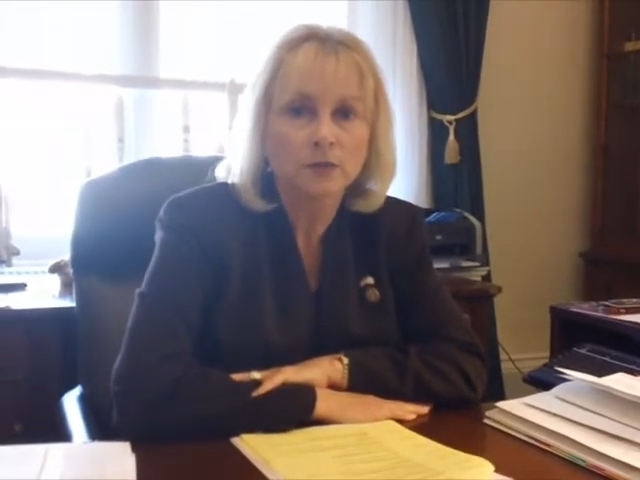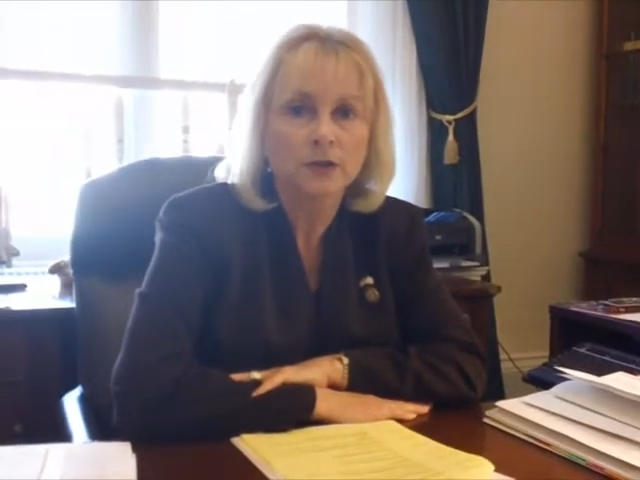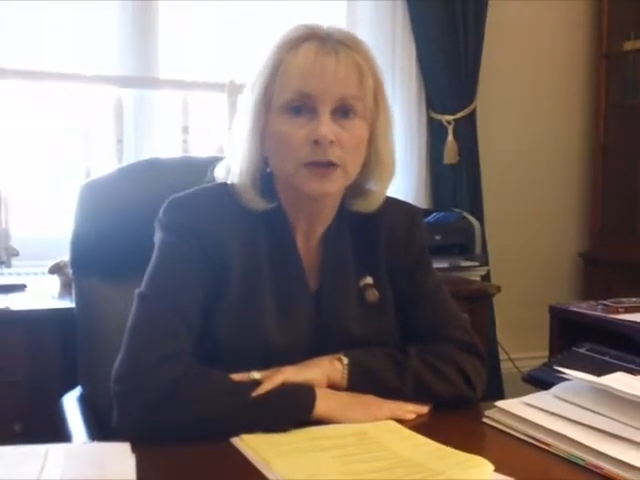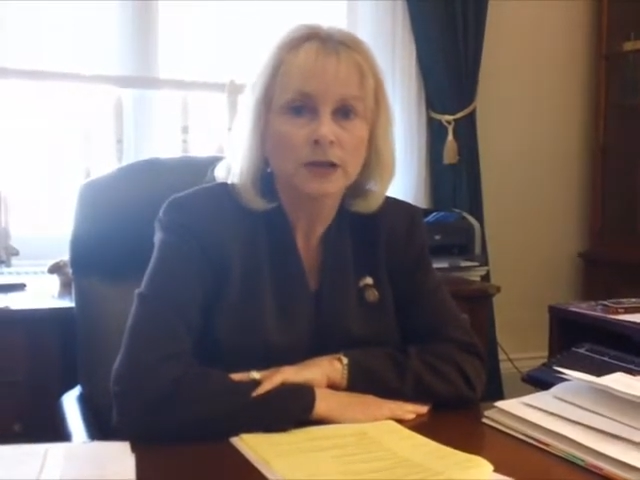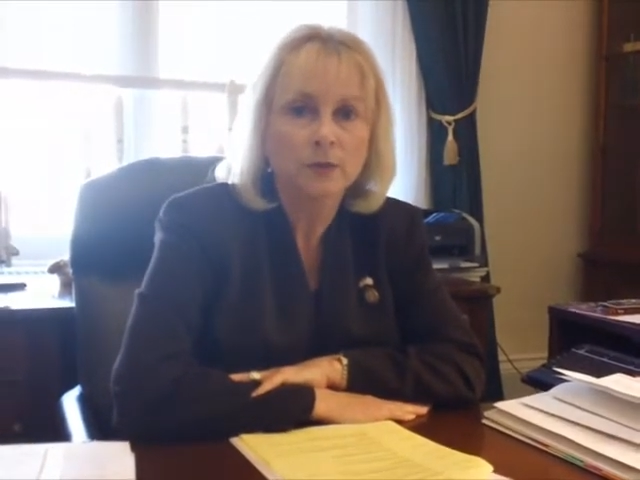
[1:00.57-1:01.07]
We're
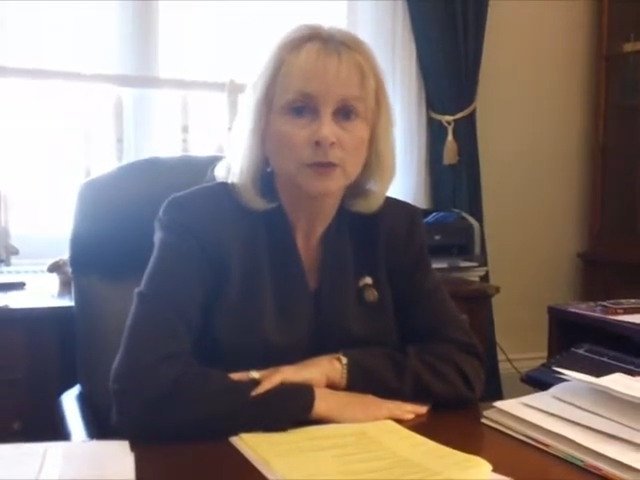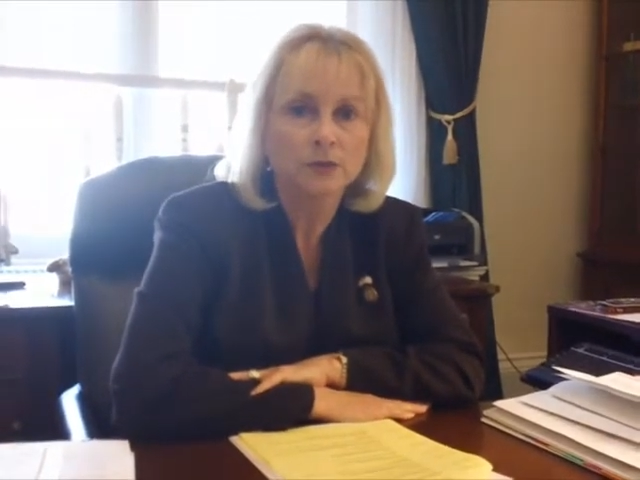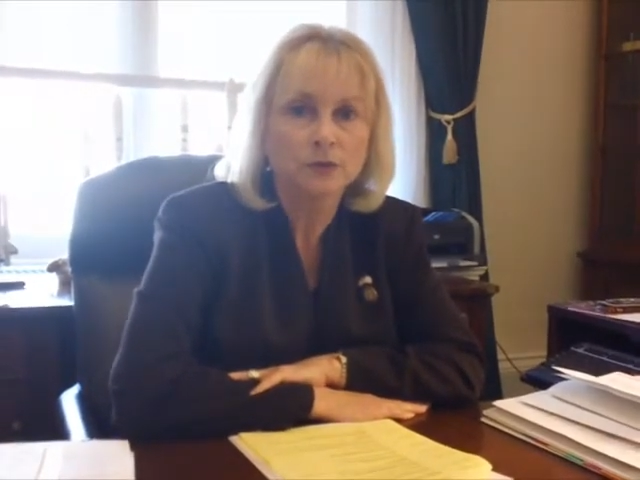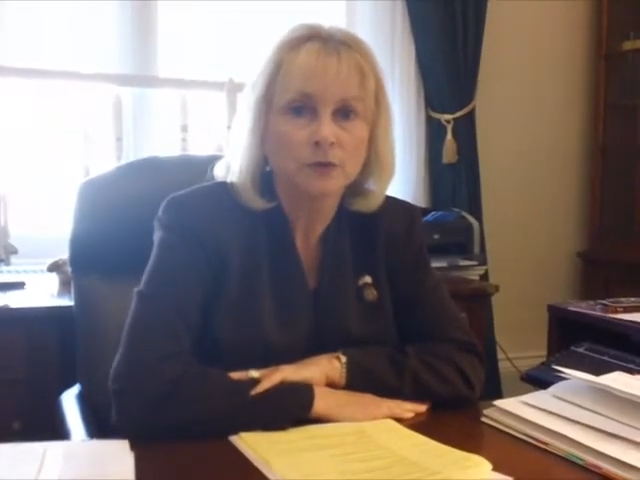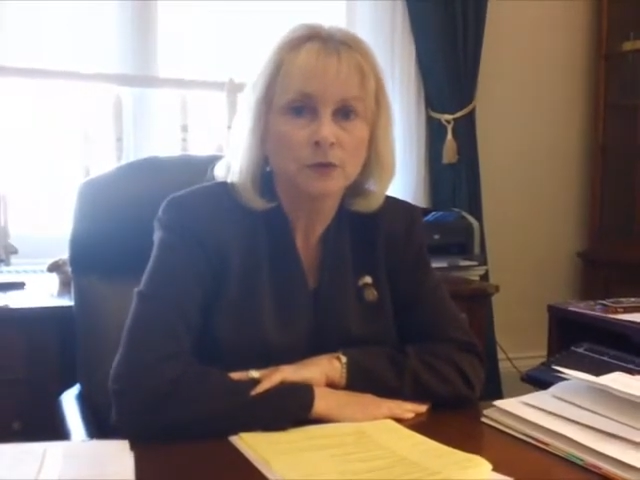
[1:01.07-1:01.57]
not able
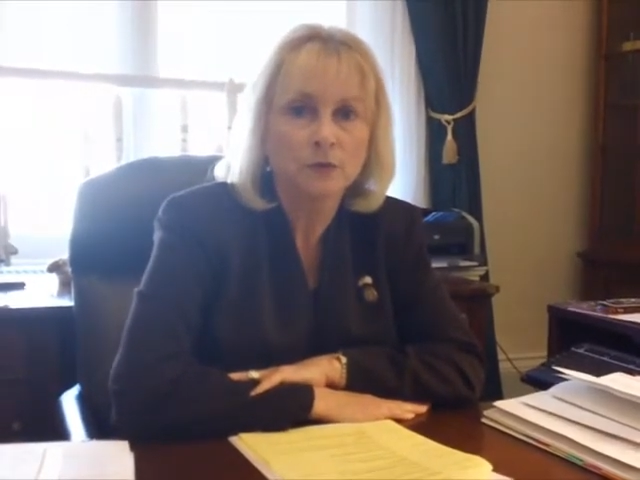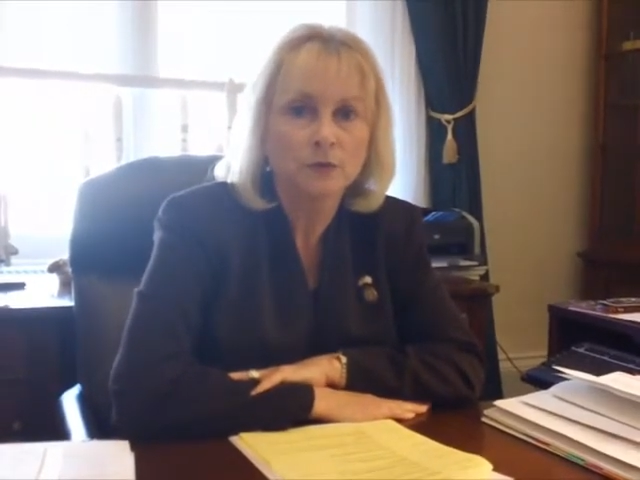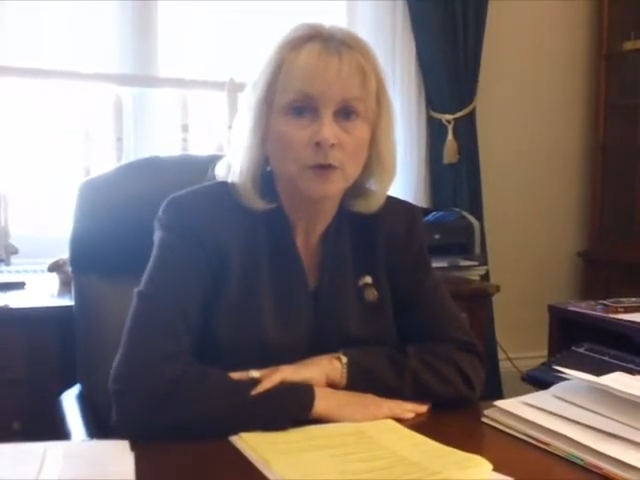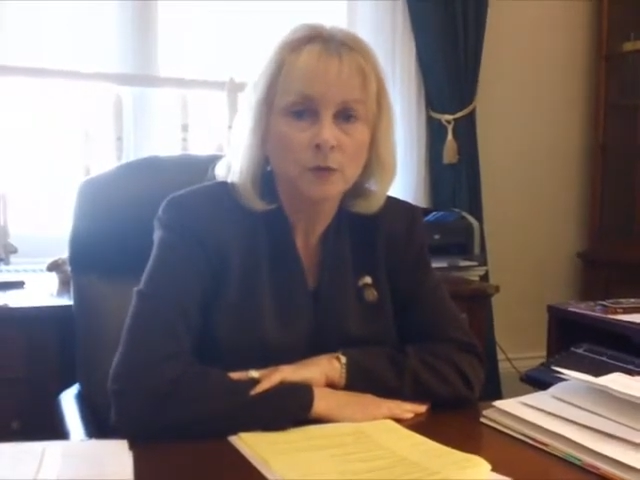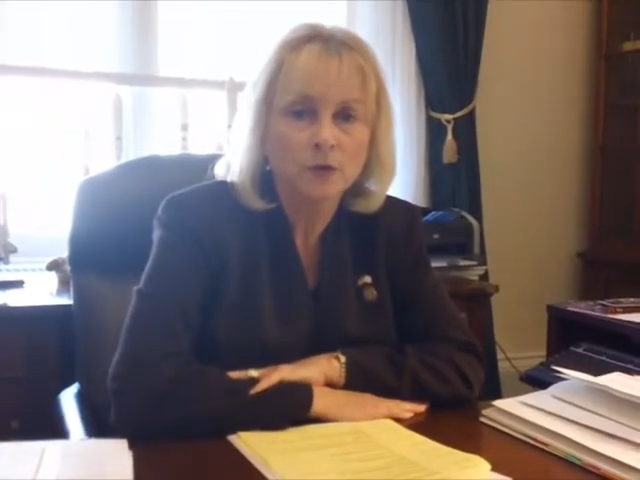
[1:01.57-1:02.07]
to go
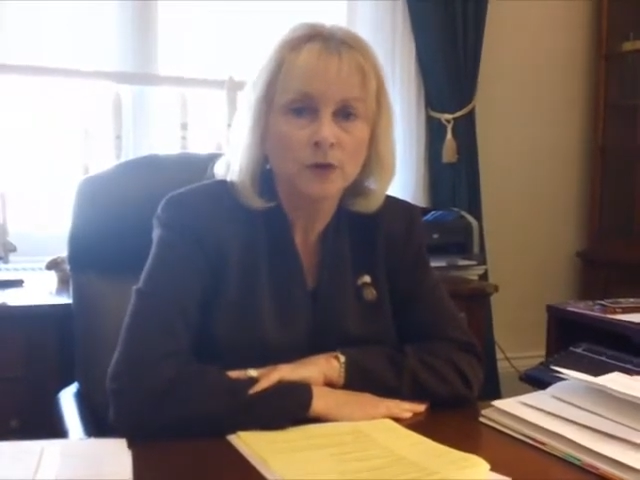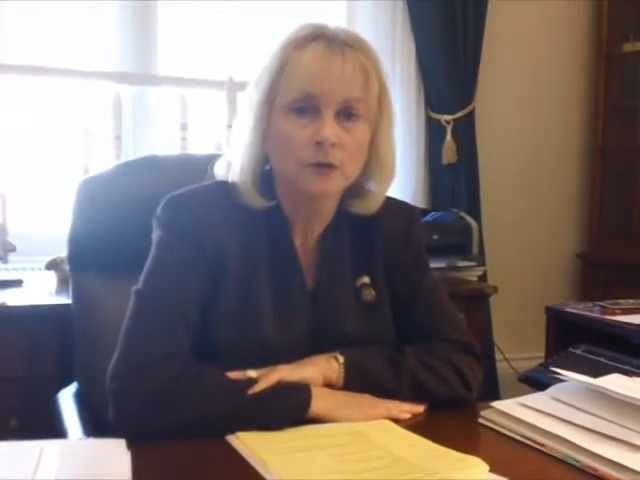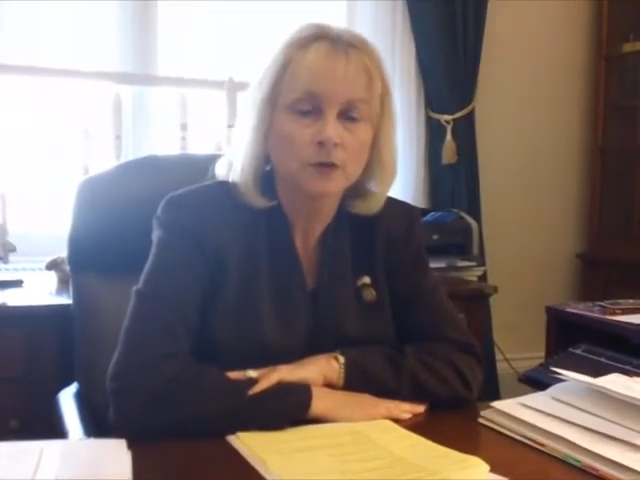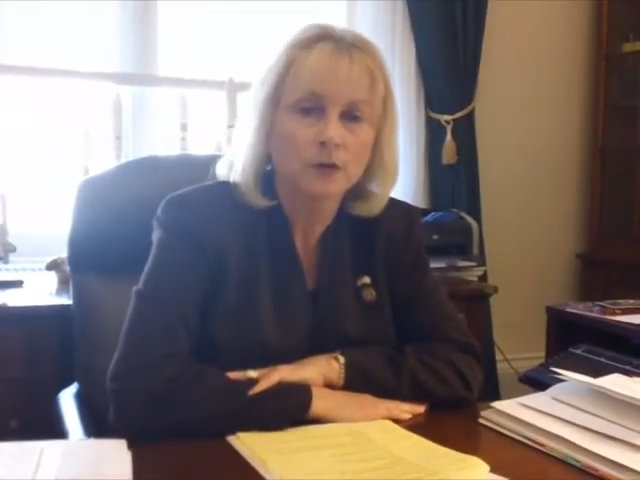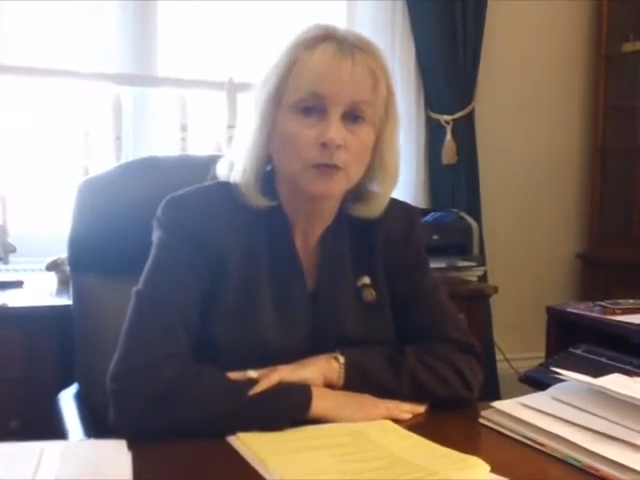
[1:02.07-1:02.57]
forward
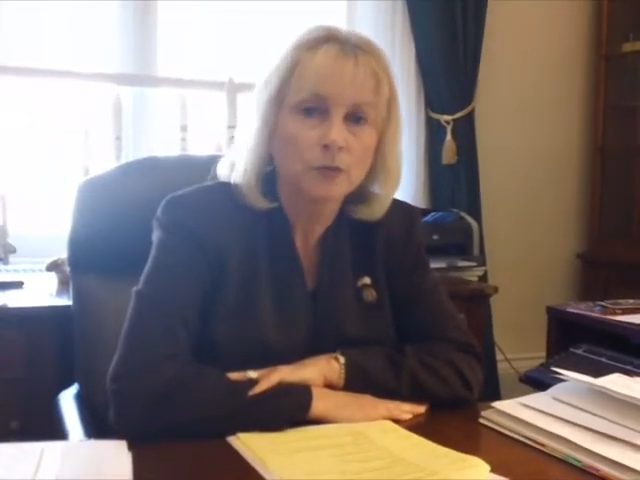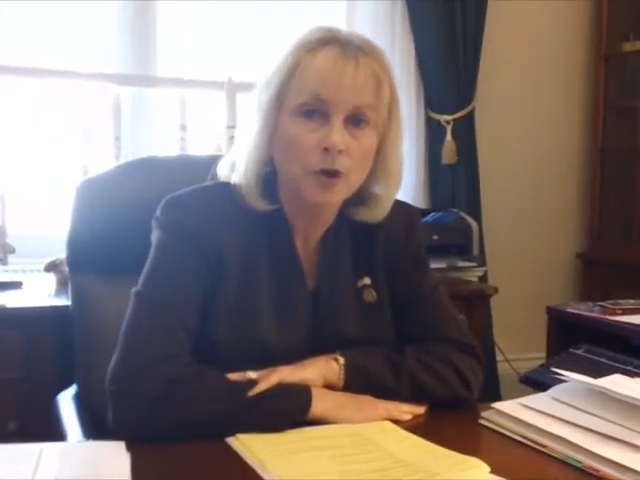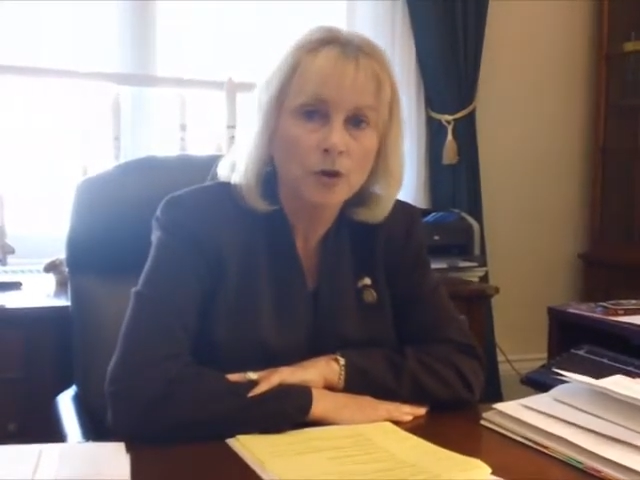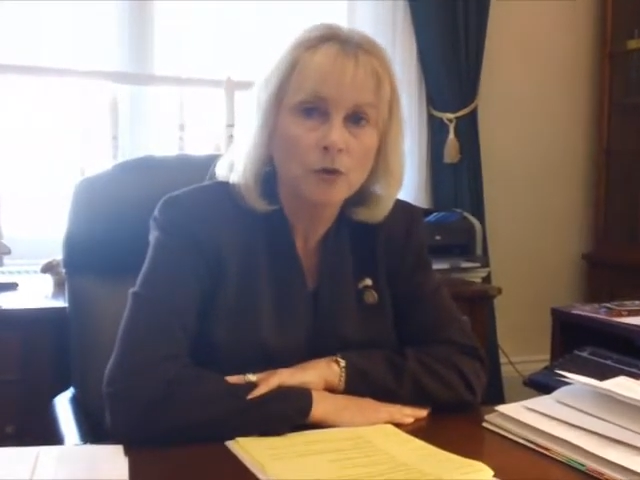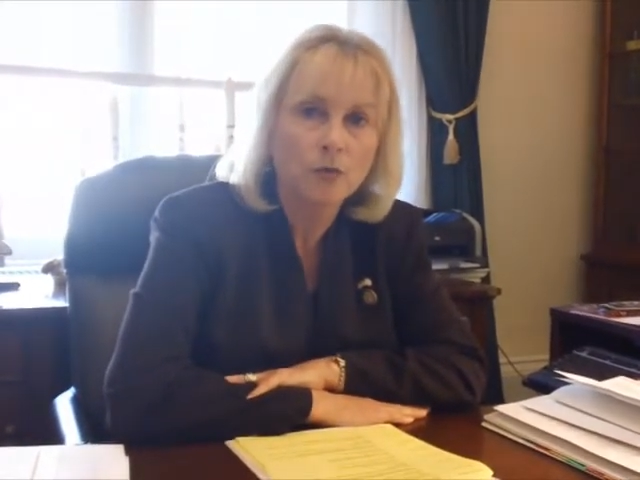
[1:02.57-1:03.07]
and,
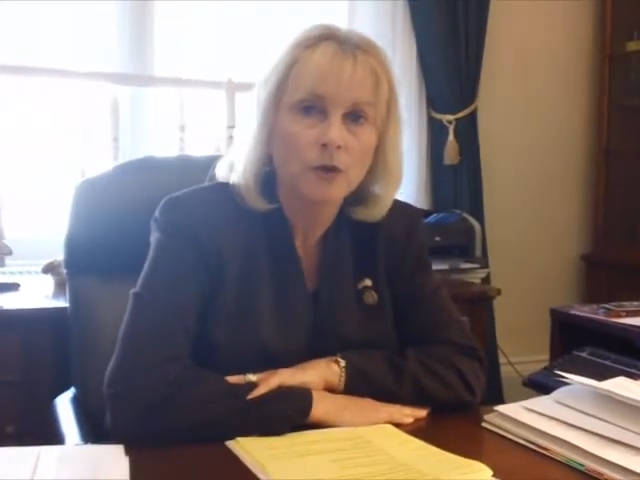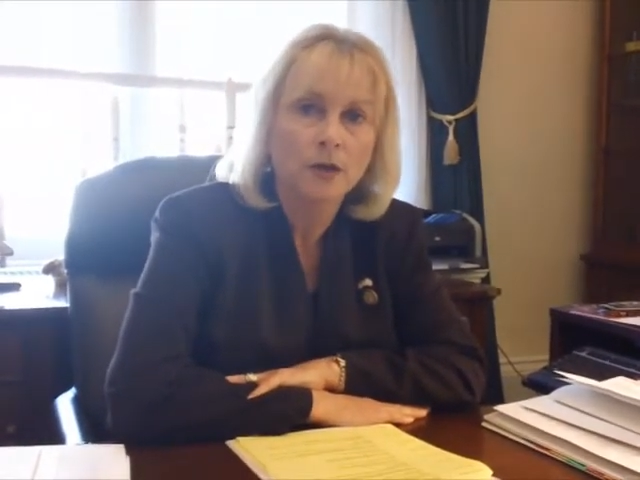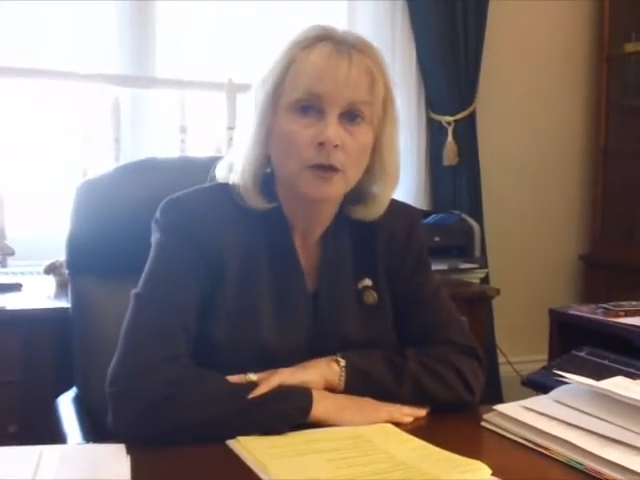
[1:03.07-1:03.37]
grow,